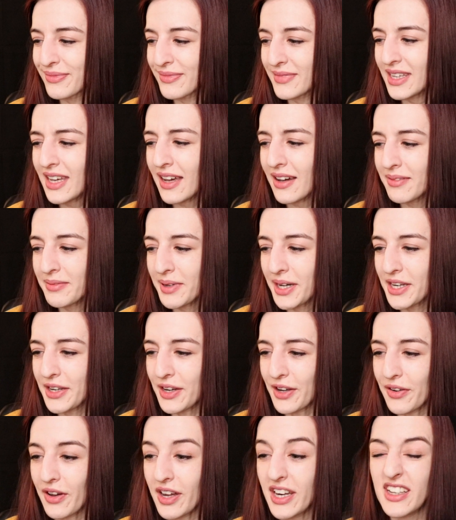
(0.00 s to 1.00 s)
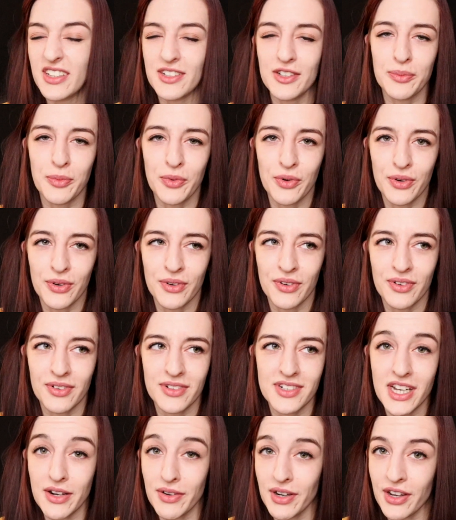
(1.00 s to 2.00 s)
yeah, I don't know. I need to do more
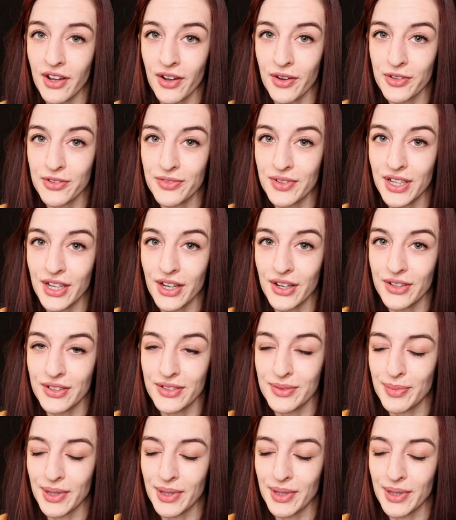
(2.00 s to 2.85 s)
Dairy Girls videos